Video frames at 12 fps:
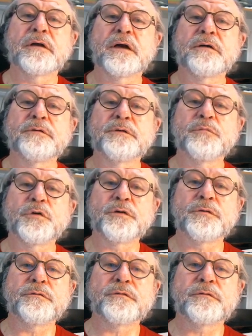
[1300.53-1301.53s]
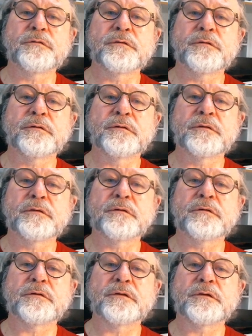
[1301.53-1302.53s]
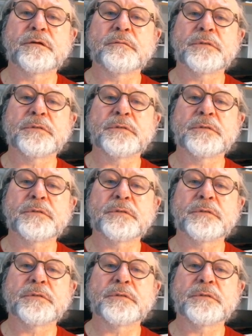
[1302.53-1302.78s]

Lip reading: I would move the